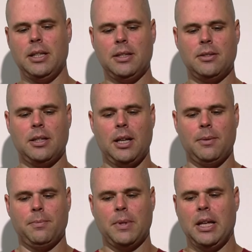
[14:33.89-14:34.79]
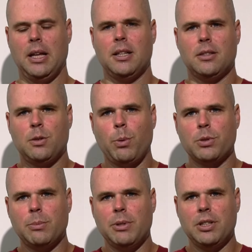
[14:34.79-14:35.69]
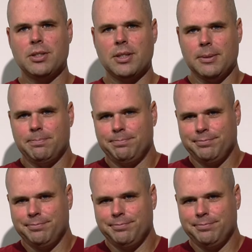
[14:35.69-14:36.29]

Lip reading: is supposed to be just a